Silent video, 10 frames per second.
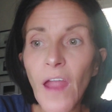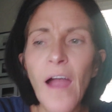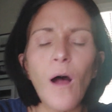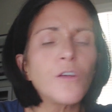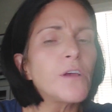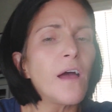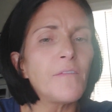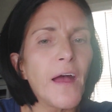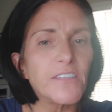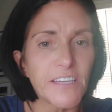I also
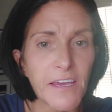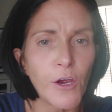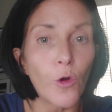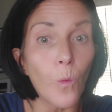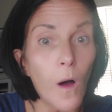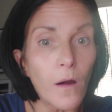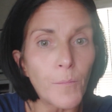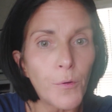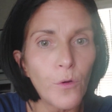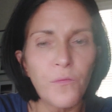have that secure
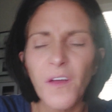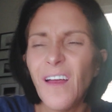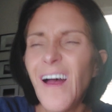waterproof.